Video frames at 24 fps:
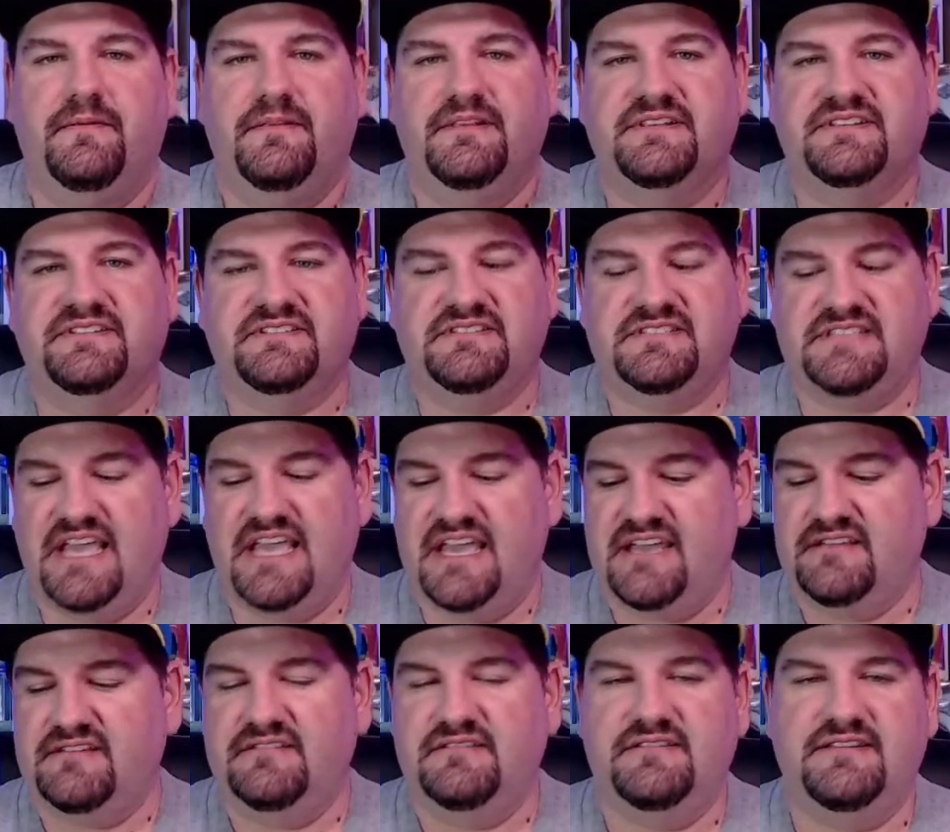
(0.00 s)

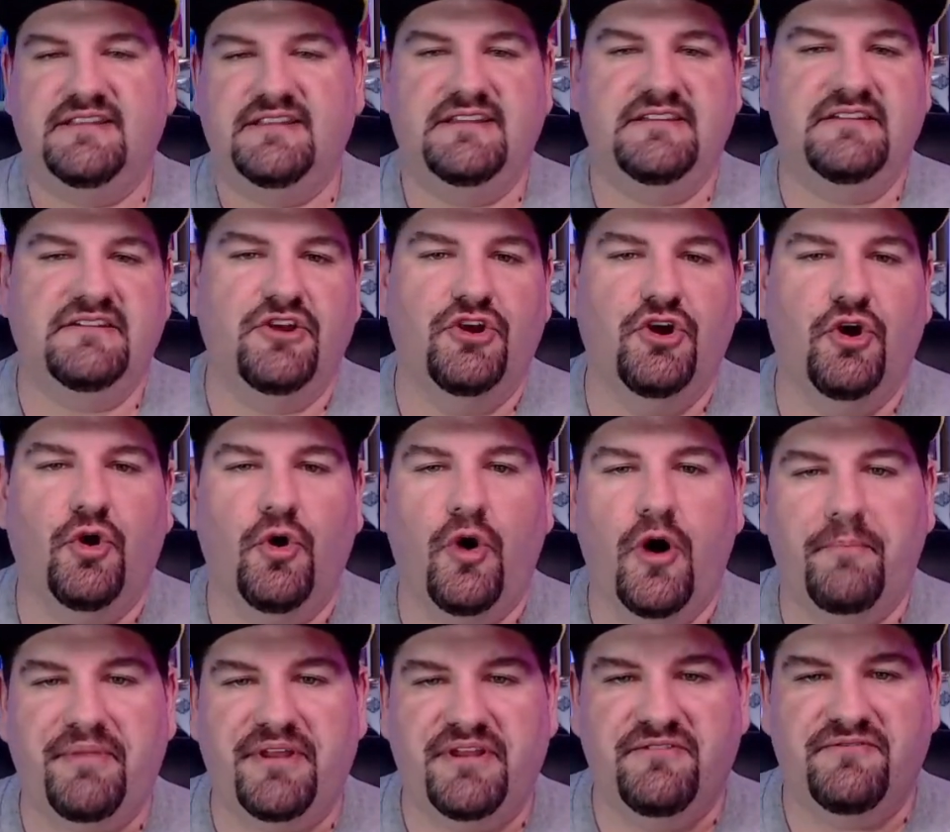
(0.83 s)
set didn't go
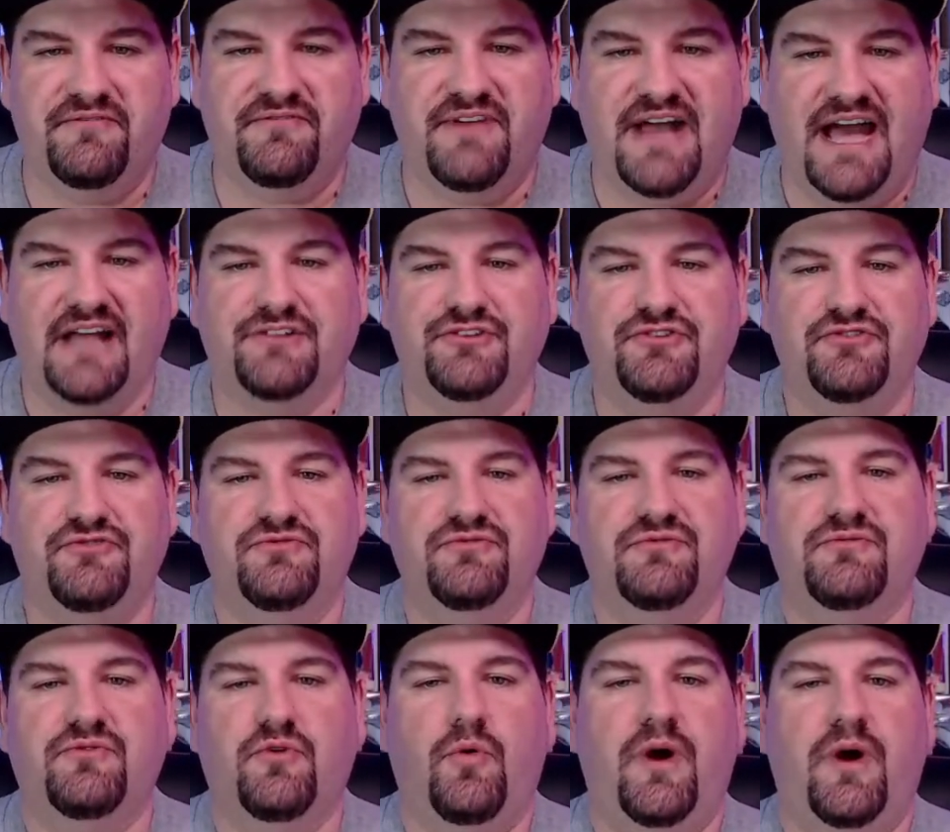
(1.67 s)
up in
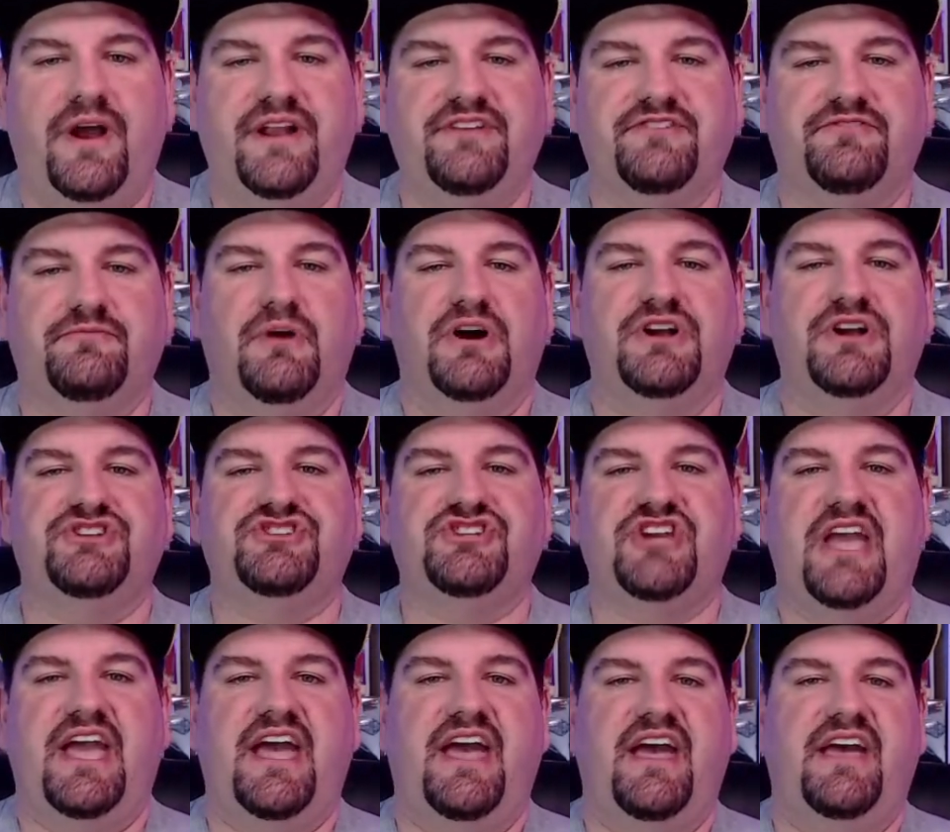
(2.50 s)
value quite as much
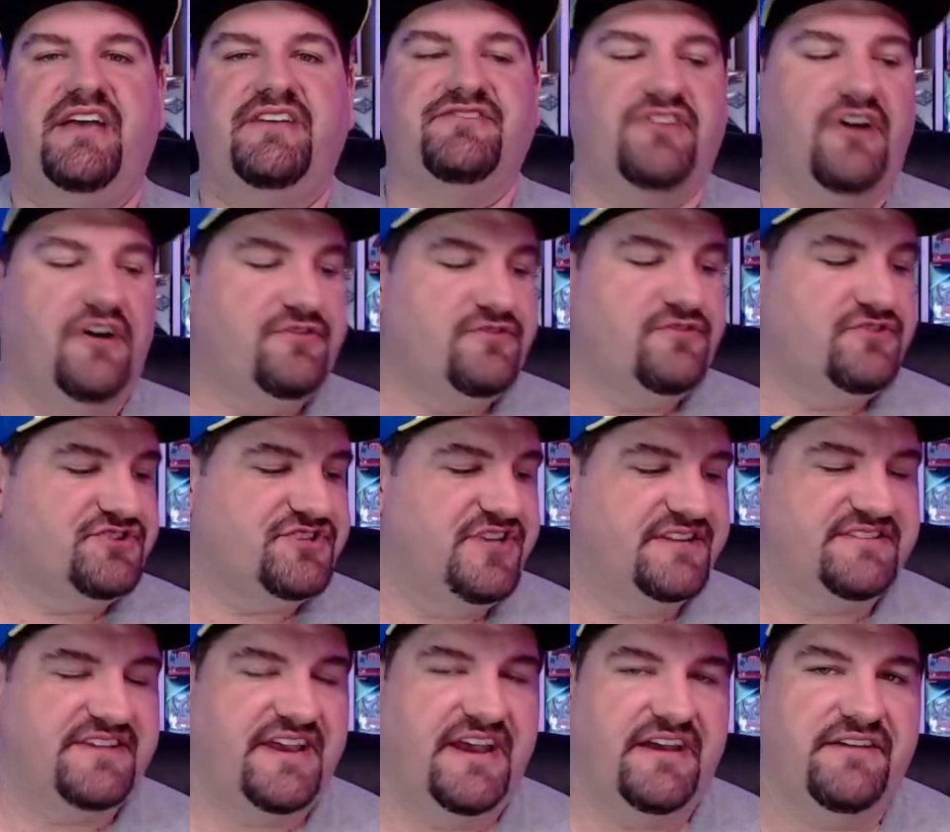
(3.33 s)
as other
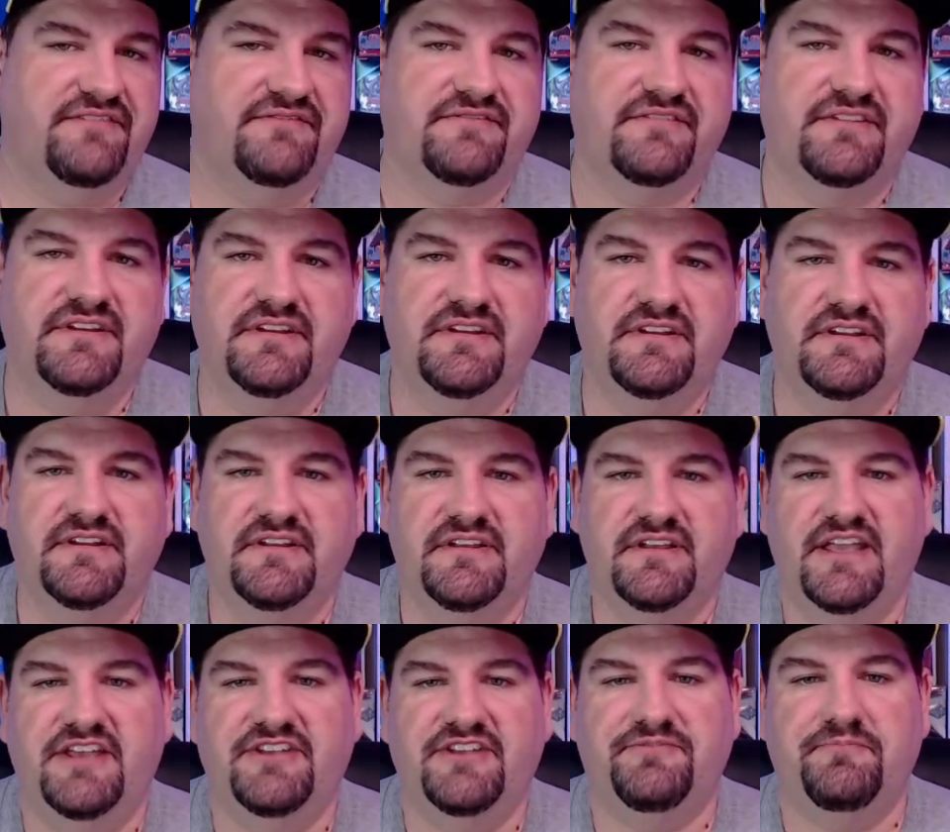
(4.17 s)
sets have,
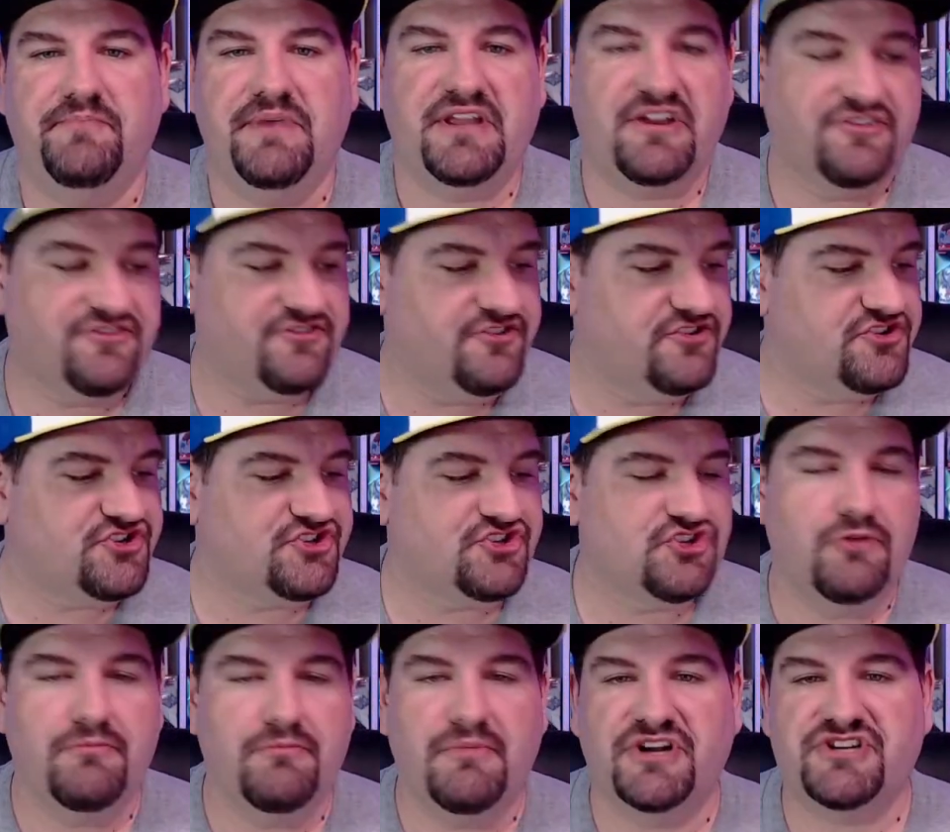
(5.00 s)
is because there's
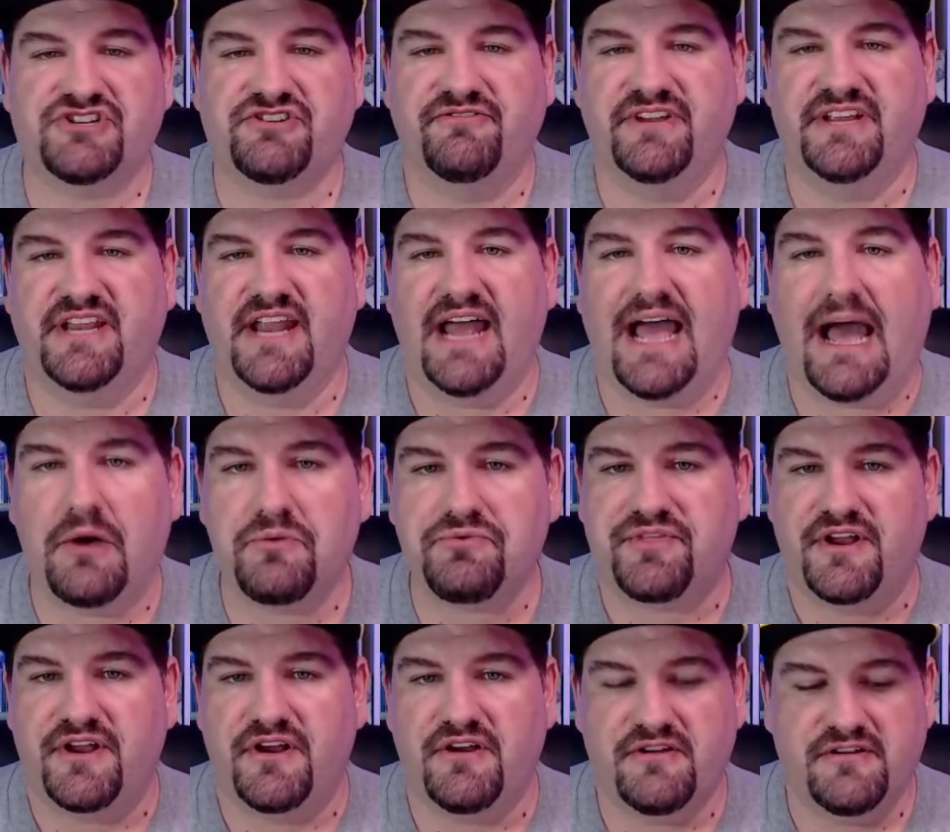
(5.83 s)
so much of it out
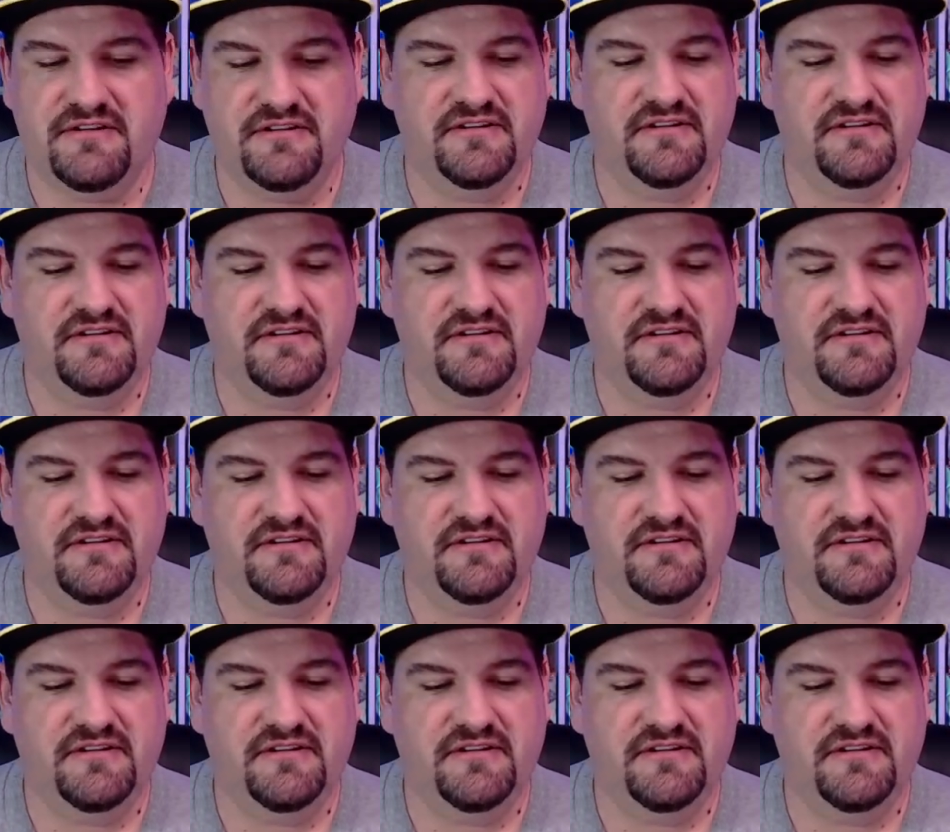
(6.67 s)
there.